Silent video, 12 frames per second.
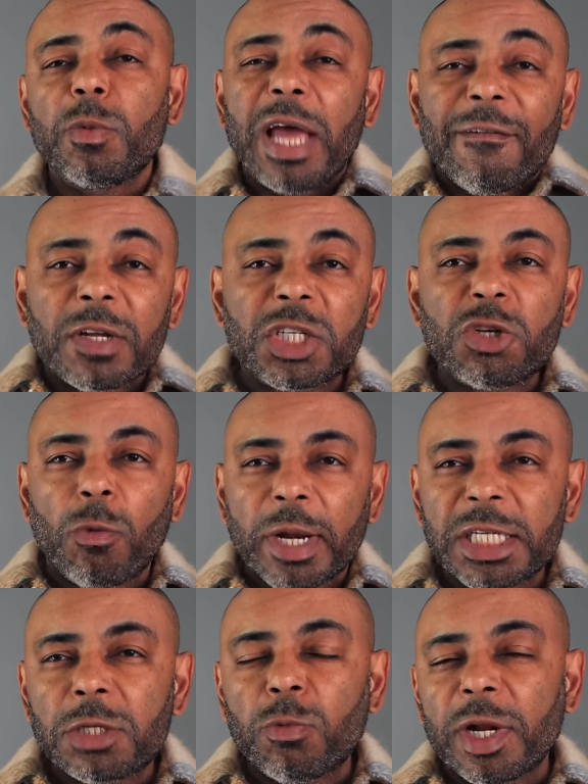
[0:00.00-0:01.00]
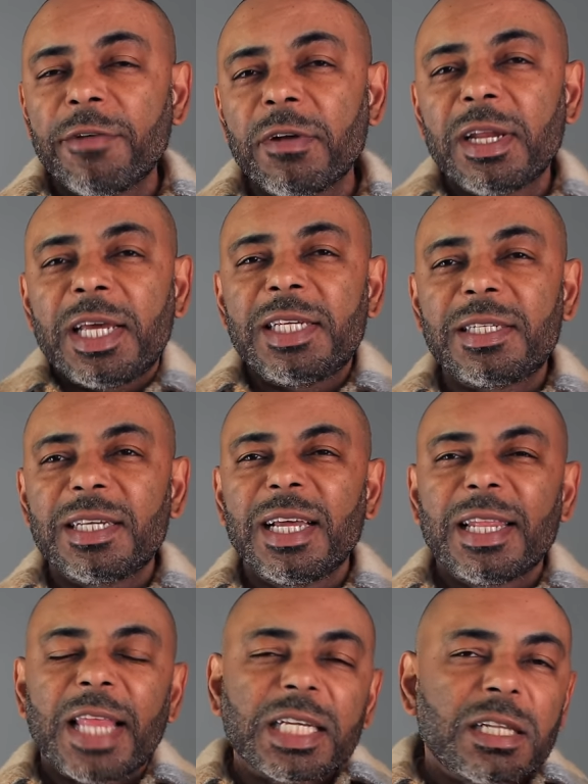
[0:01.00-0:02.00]
we have a 2020 release
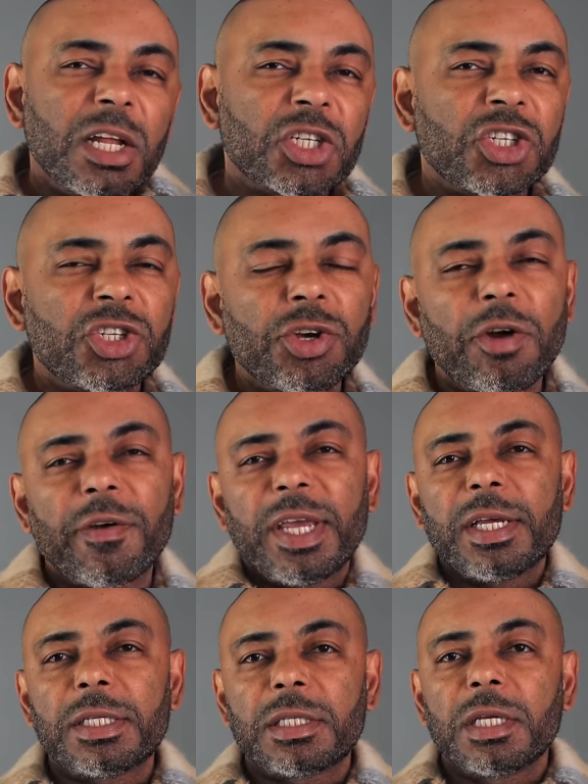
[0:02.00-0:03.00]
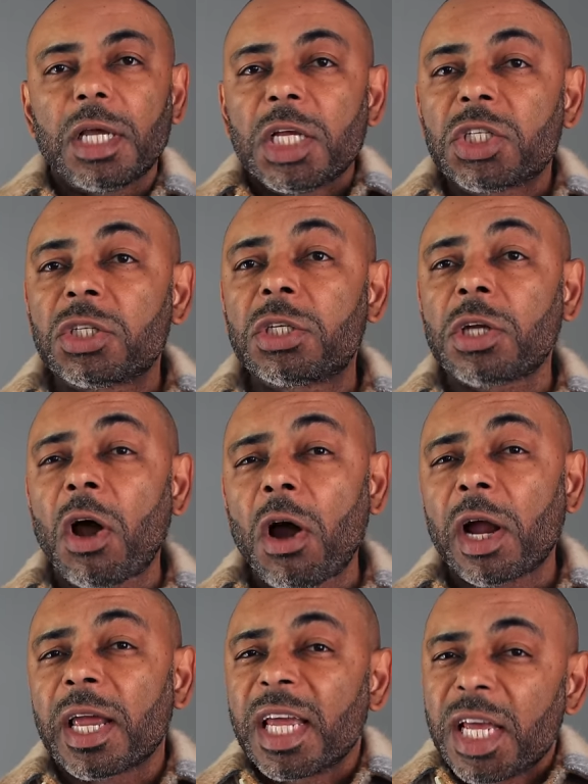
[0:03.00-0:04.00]
that's luxurious, it's
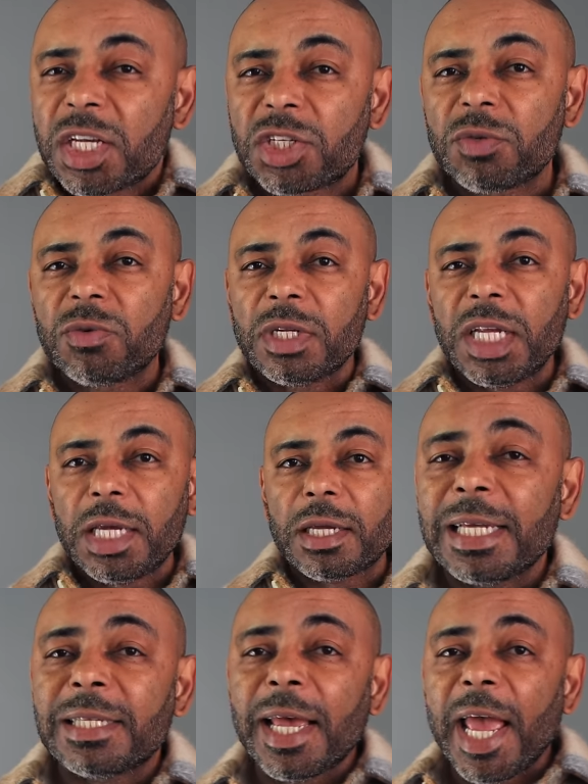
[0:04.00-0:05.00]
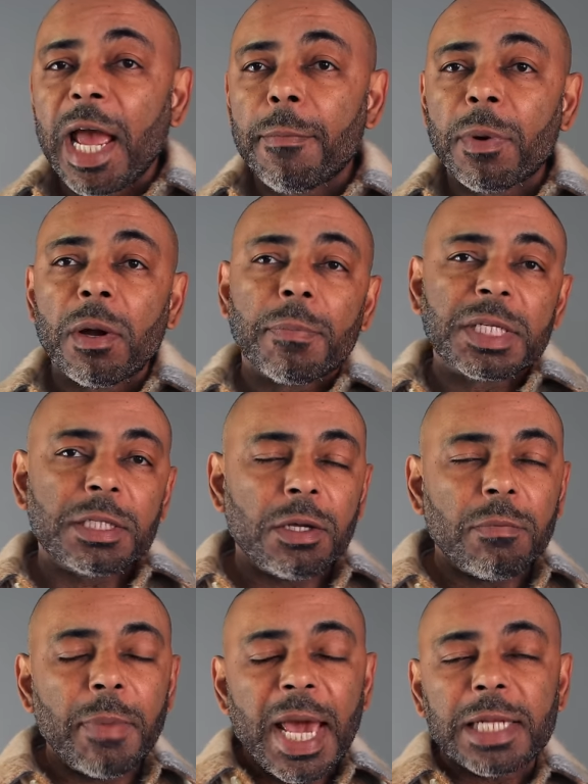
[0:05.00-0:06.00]
dark, it's unique, it's amber, but
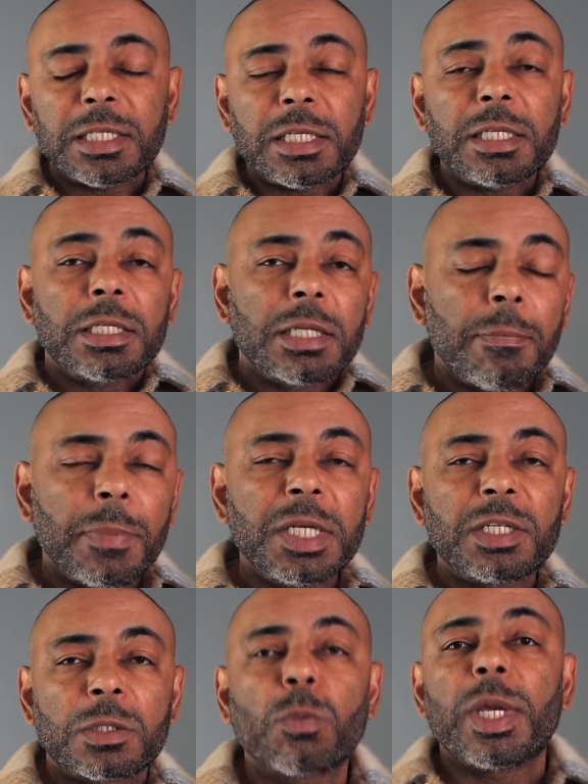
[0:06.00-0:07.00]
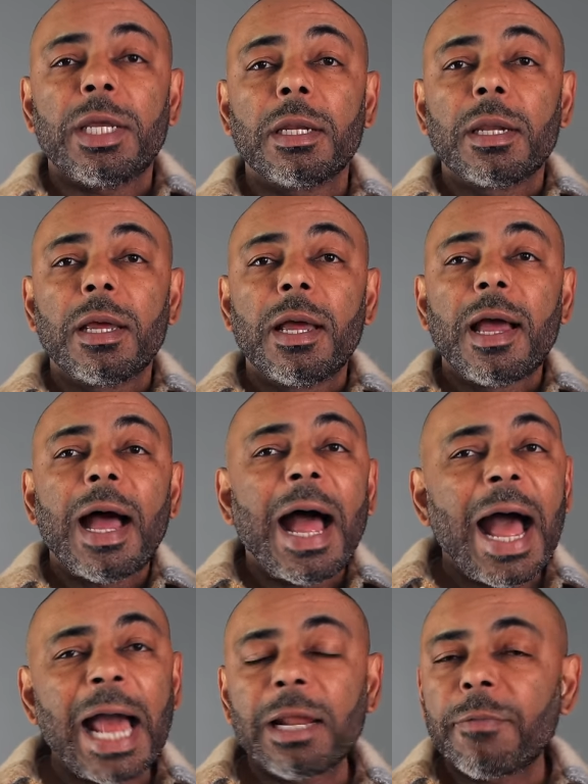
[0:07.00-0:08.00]
still manages to be sweet. I highly